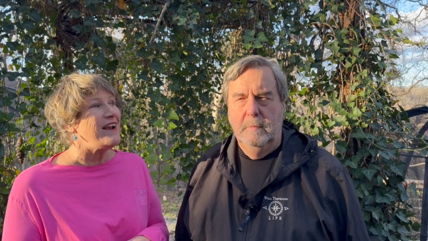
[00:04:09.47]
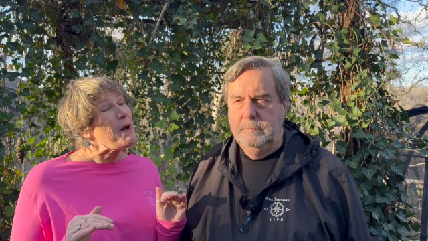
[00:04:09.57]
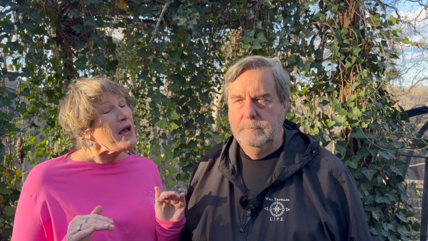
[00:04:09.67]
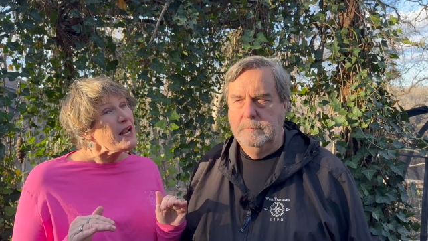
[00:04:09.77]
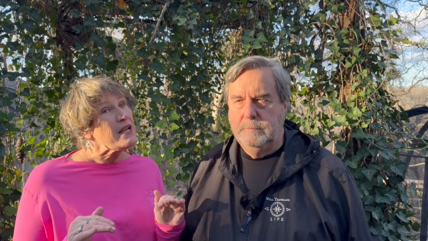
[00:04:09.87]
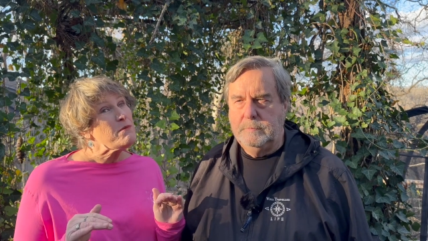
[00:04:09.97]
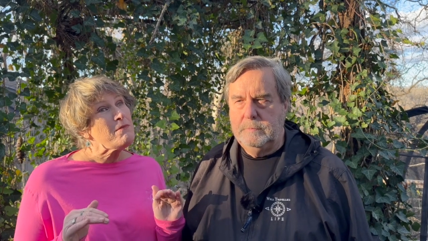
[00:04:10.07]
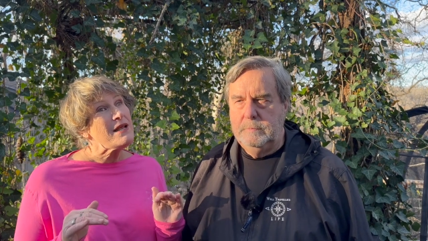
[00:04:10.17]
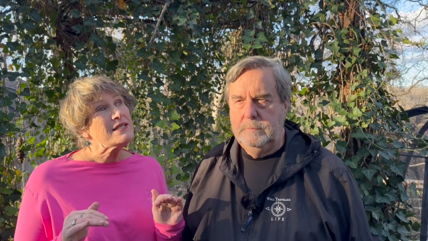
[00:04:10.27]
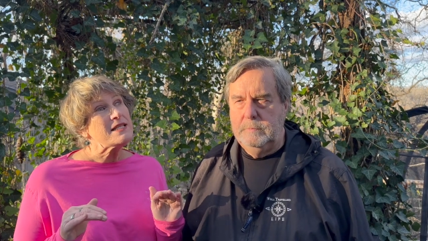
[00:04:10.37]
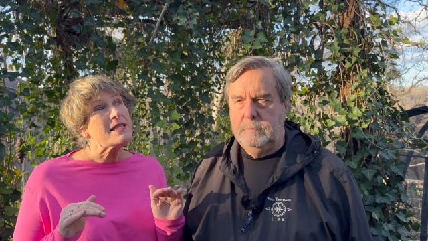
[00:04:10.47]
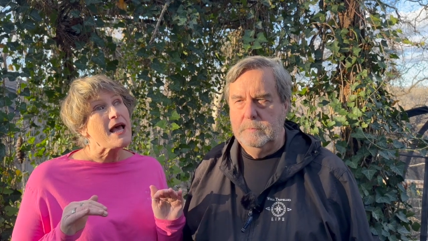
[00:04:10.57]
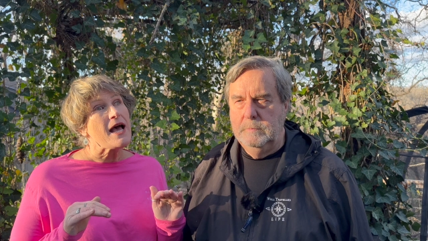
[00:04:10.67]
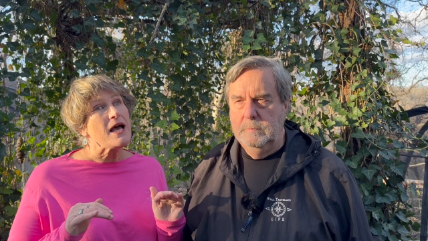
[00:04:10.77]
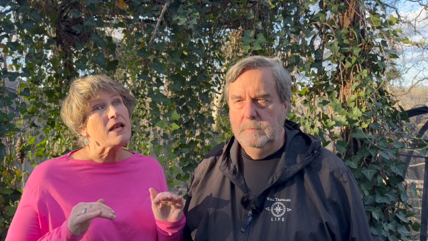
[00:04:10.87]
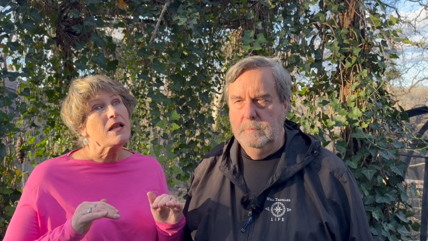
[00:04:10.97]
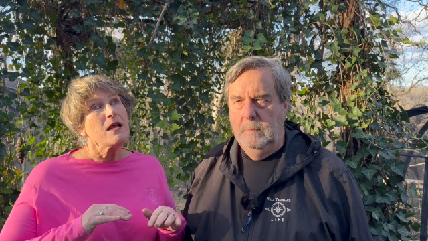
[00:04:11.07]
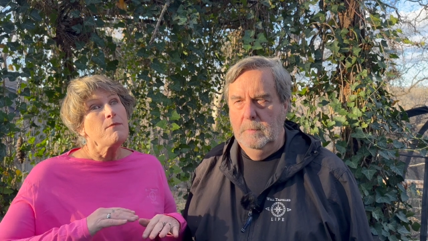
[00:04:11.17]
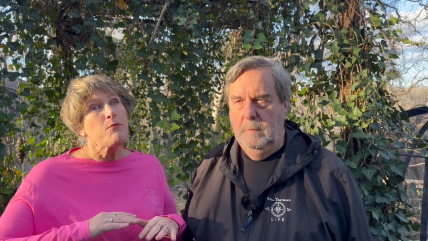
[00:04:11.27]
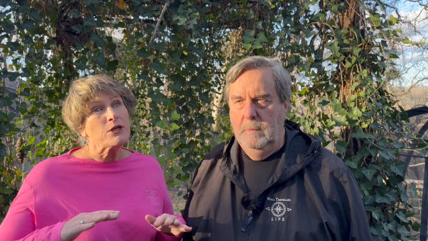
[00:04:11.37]
Speaker 1: But it meant that
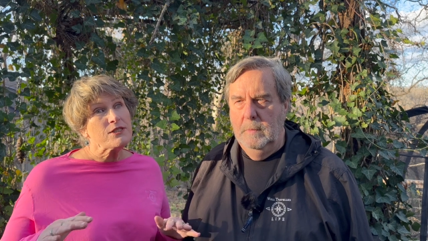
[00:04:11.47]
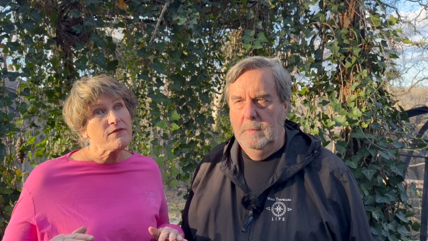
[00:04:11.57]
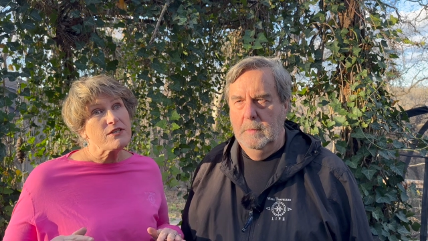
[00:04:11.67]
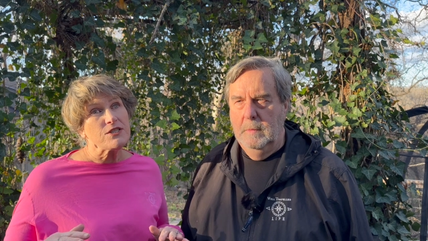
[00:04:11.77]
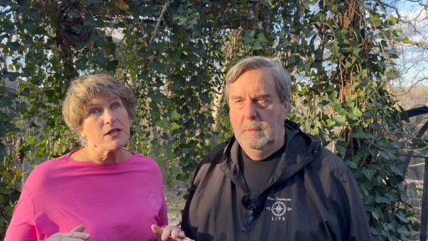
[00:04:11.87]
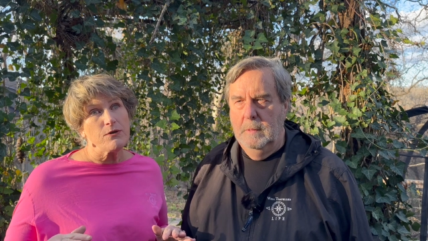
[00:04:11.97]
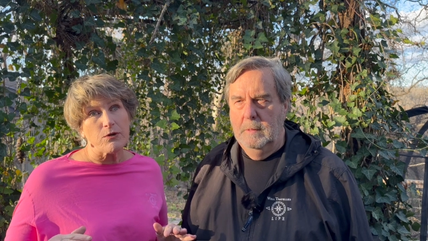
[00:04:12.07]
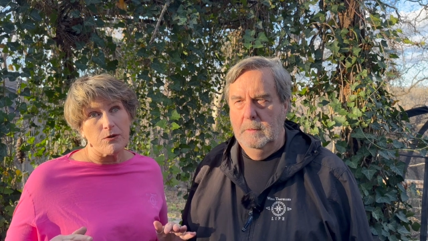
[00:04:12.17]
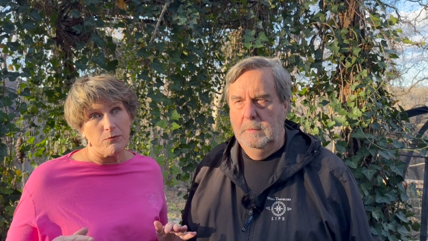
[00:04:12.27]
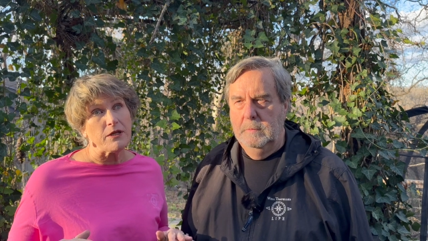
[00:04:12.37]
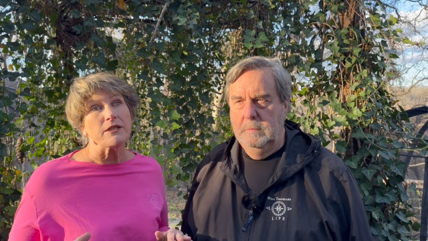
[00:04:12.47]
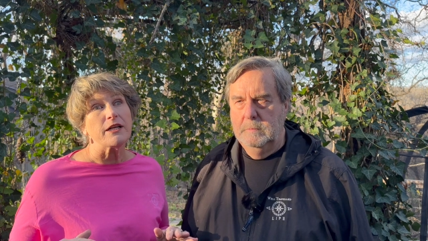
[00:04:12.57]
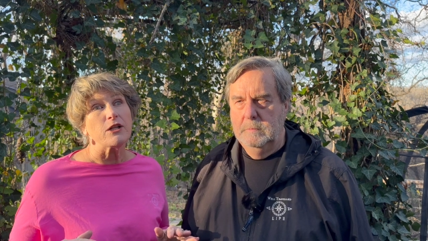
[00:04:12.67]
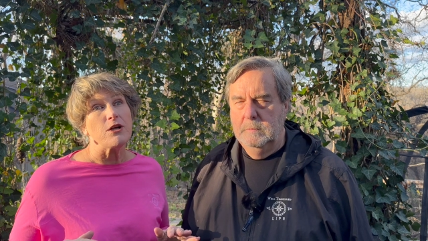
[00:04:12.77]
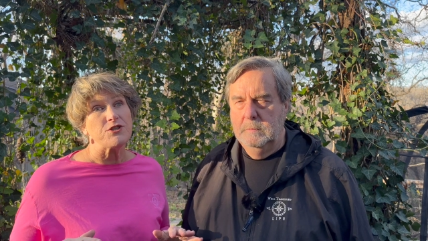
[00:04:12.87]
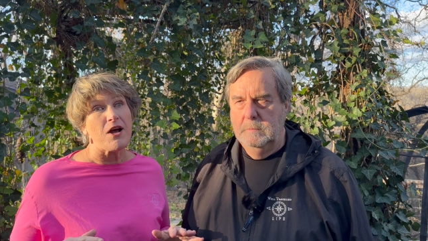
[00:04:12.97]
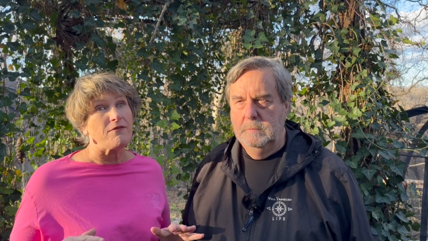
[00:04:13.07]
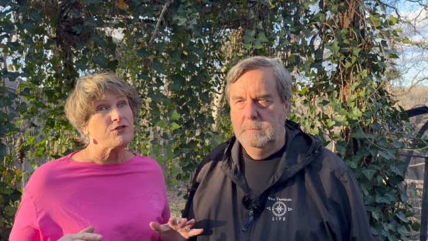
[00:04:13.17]
parts of the city were completely closed off.